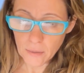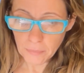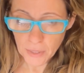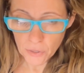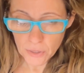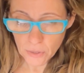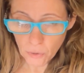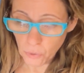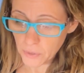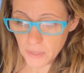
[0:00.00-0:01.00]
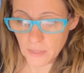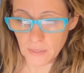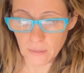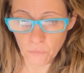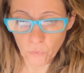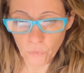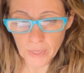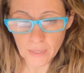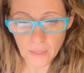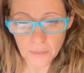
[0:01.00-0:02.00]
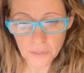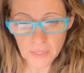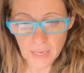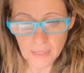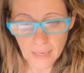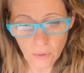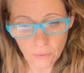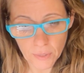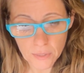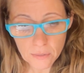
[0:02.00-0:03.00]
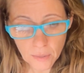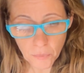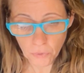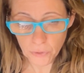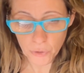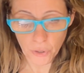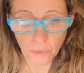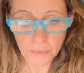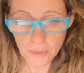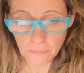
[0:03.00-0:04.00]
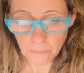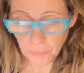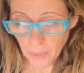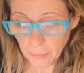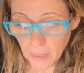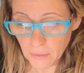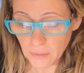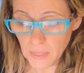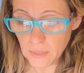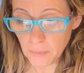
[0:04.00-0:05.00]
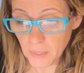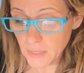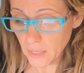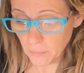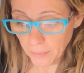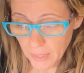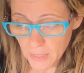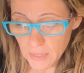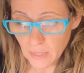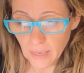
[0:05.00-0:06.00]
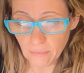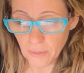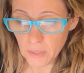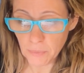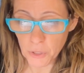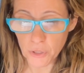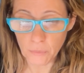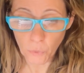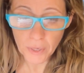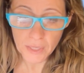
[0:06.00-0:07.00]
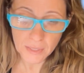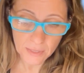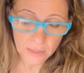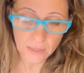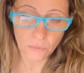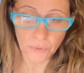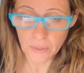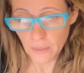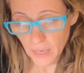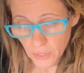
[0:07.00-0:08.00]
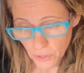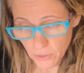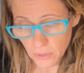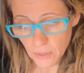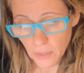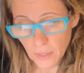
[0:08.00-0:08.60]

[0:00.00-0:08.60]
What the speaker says: By using the whole system, we can understand how, in some horoscopes, apparently debilitated planets can have an expression more consistent with their natures.